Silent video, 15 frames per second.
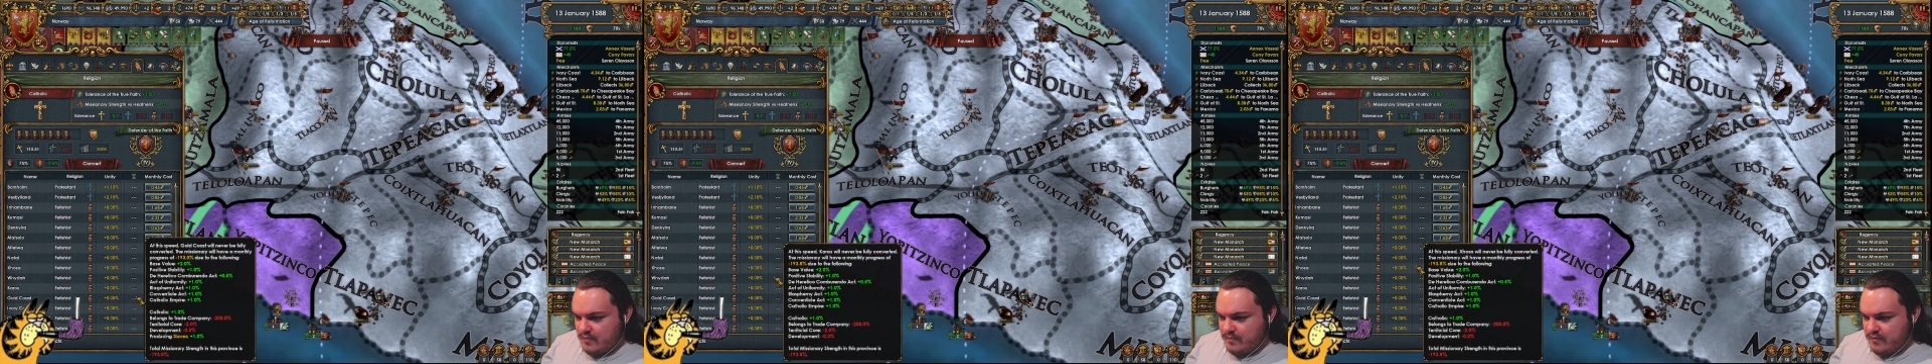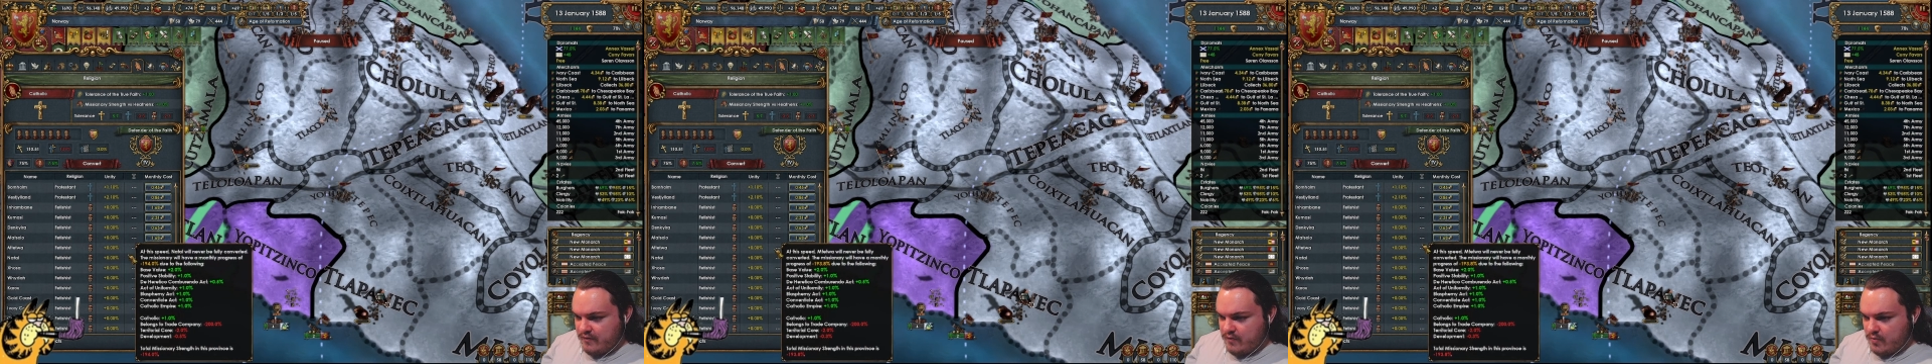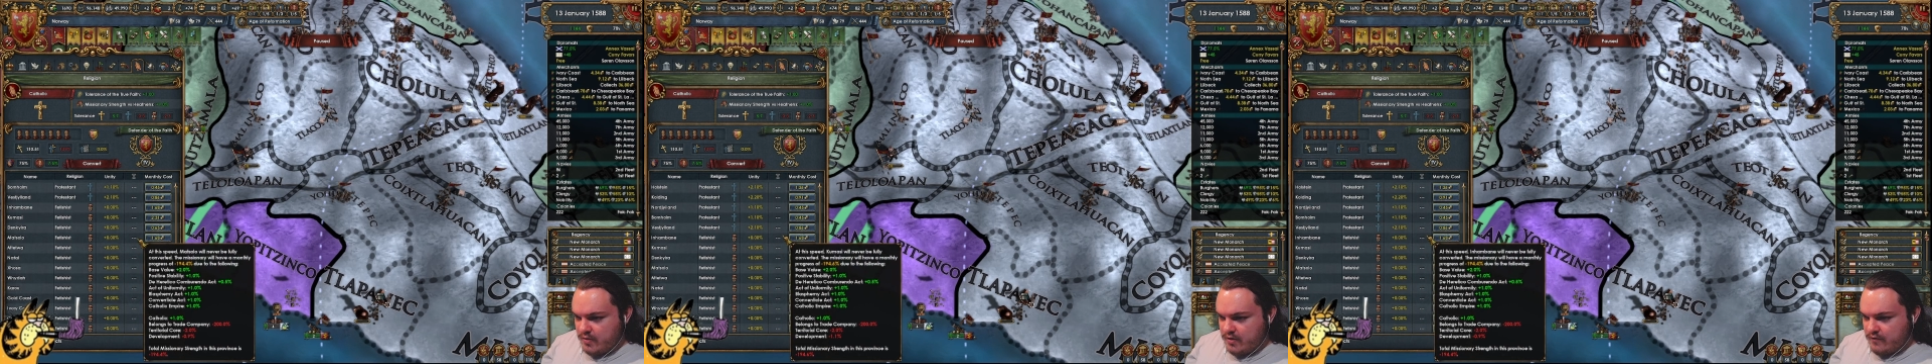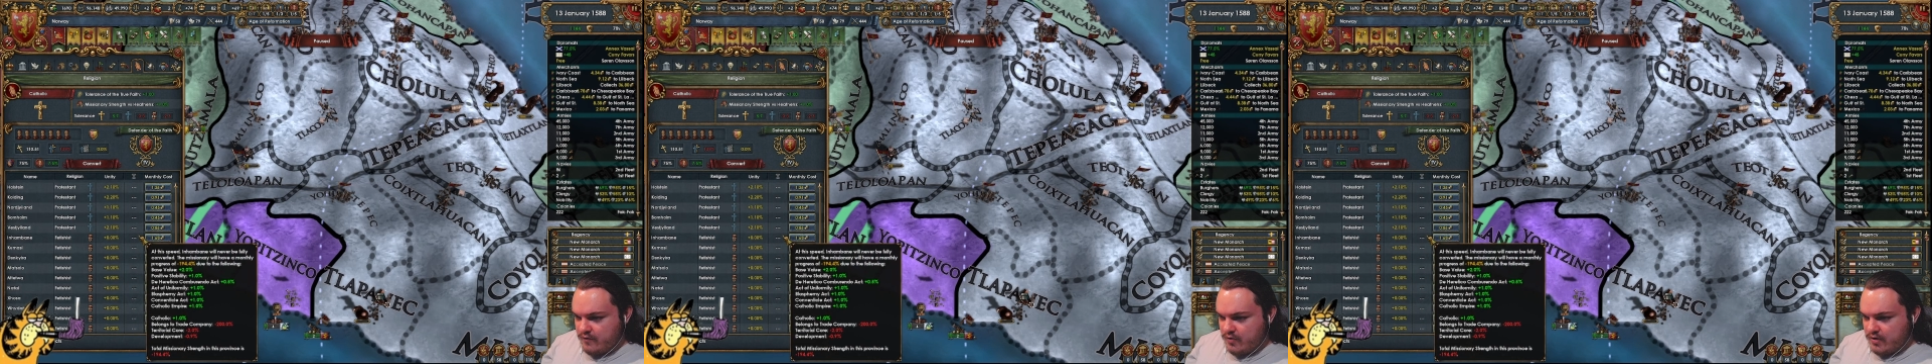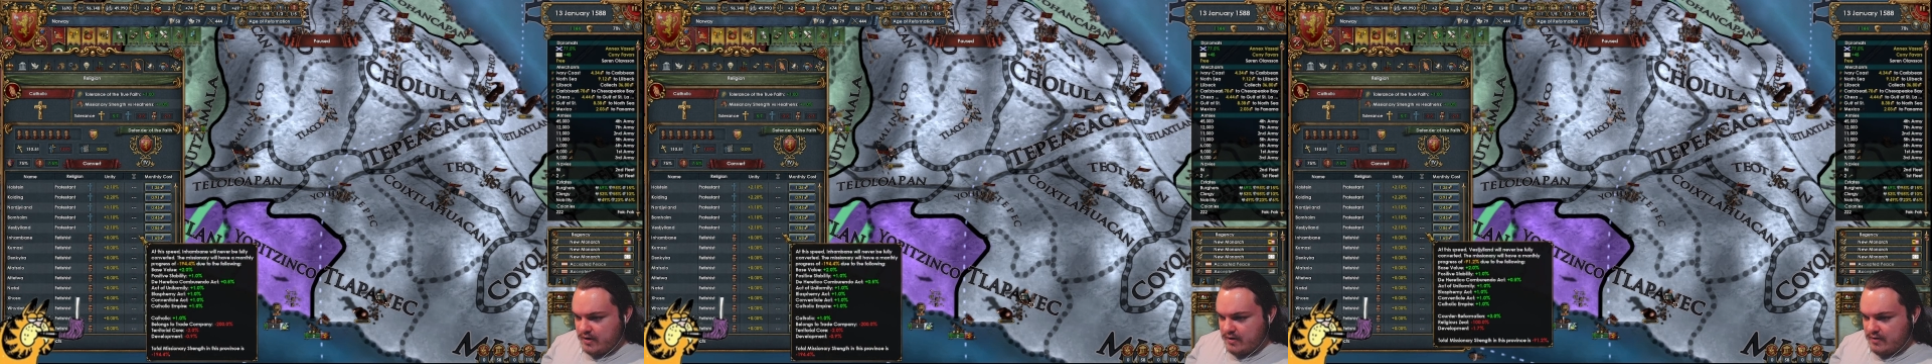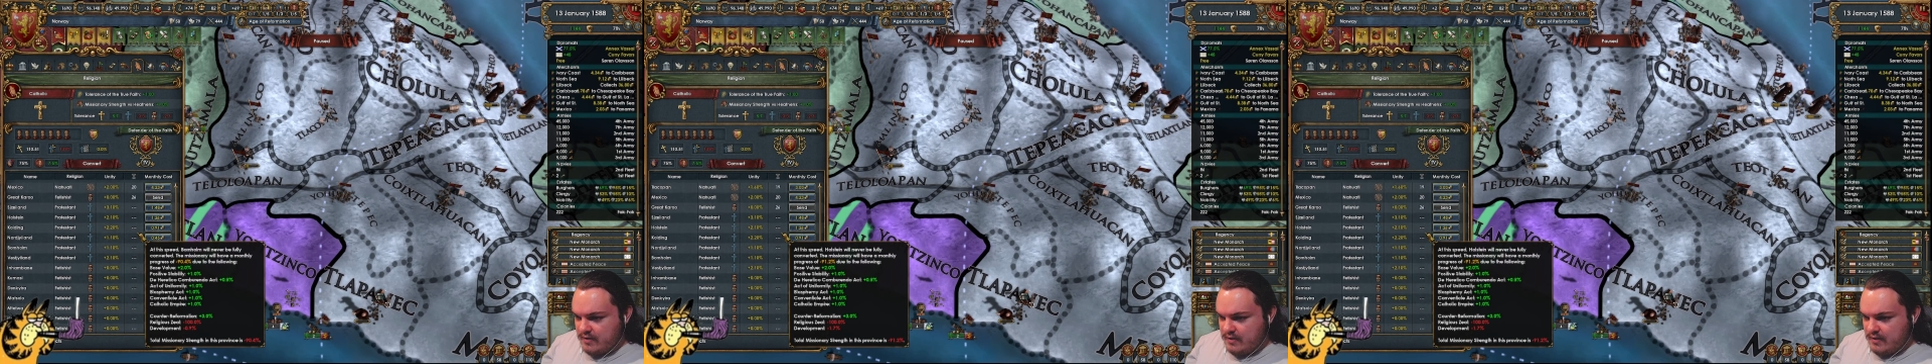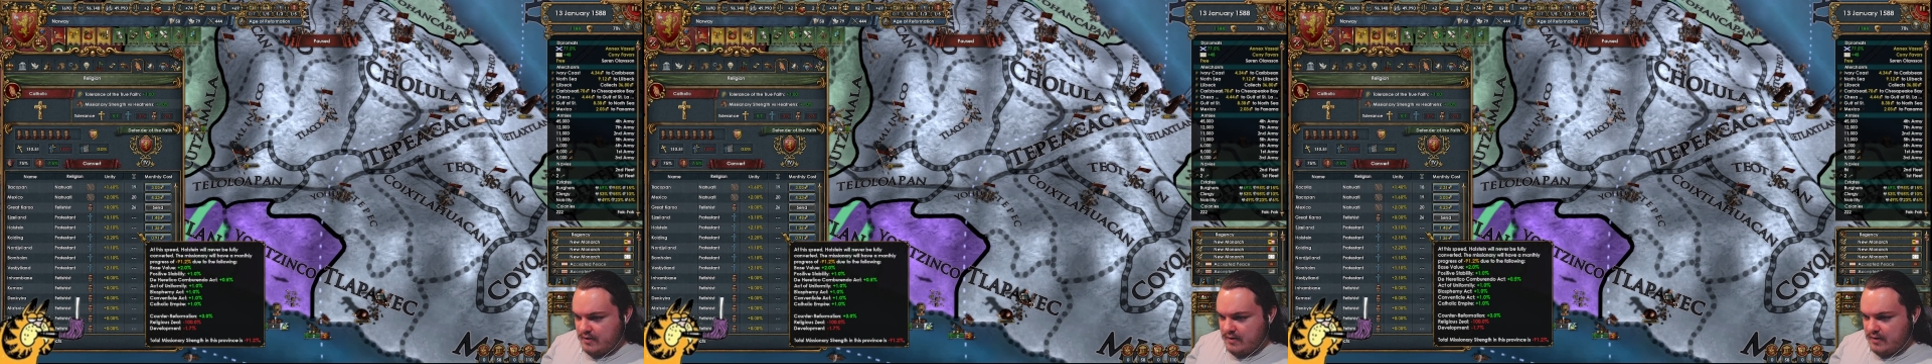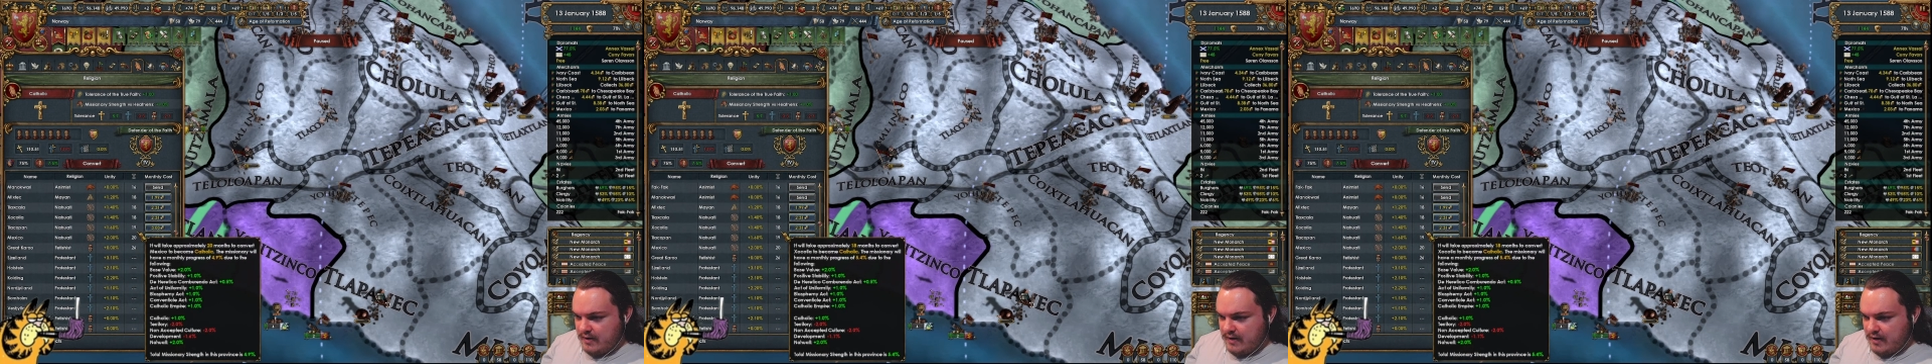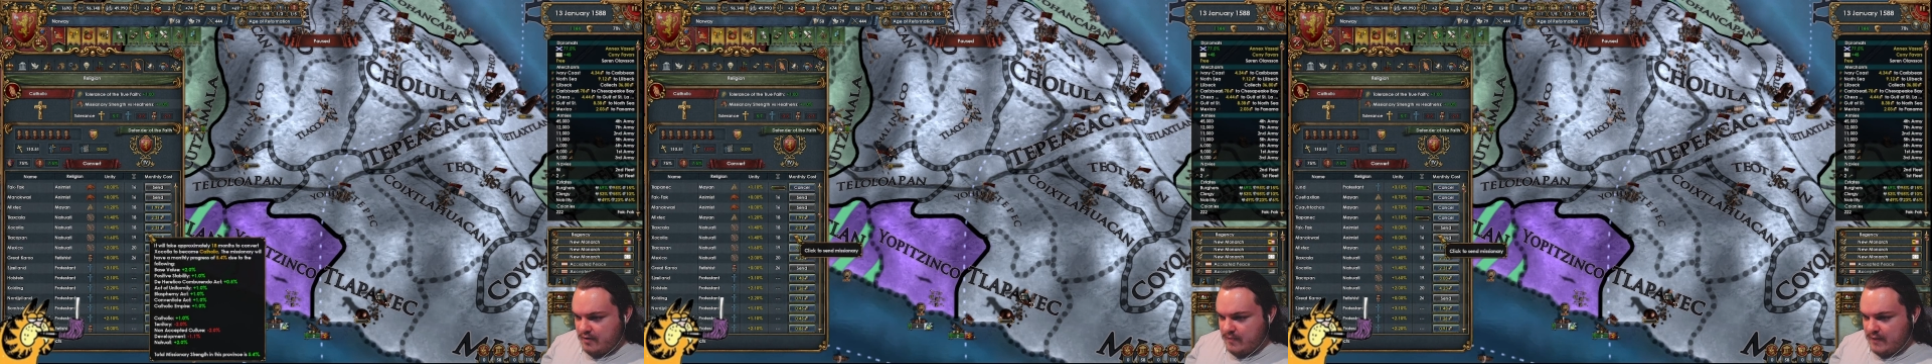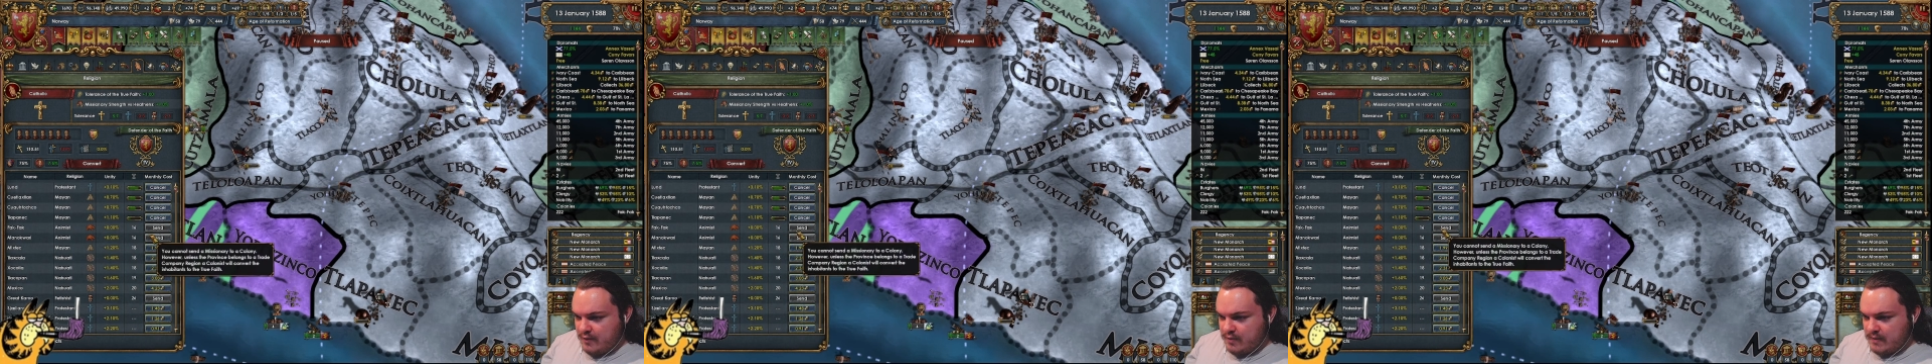before converting,
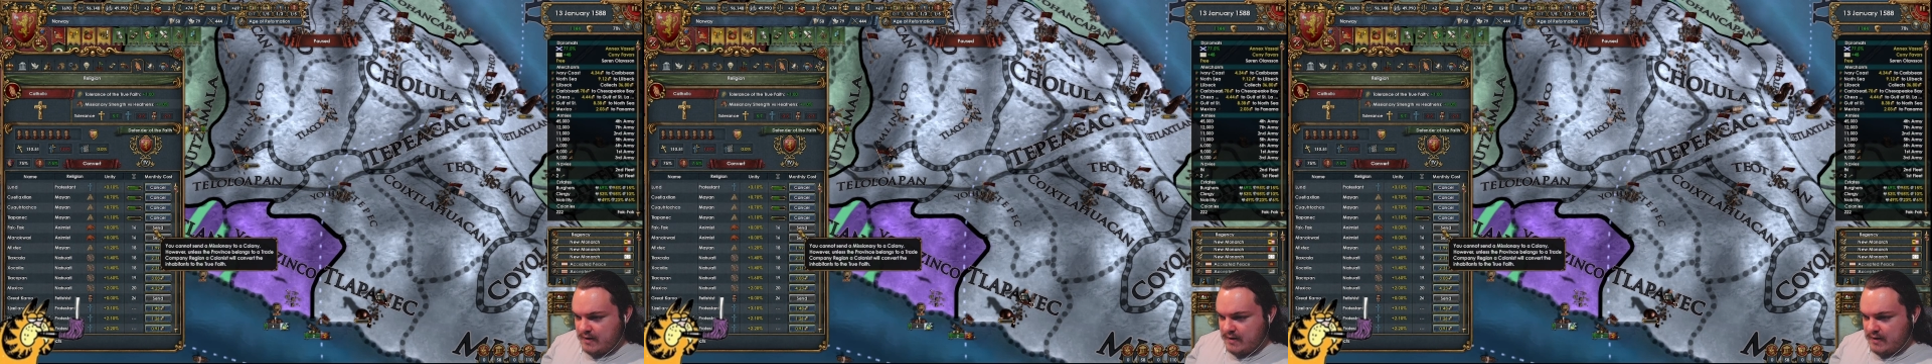and things